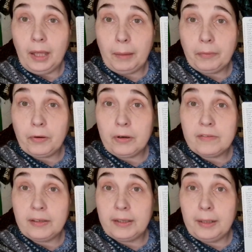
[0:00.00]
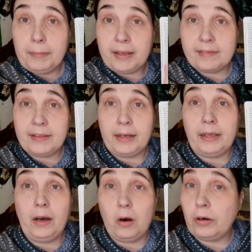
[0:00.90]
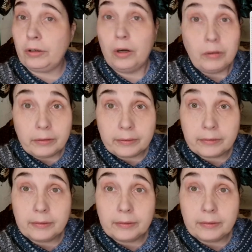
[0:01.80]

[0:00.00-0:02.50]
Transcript: I'm crossing them as they are called.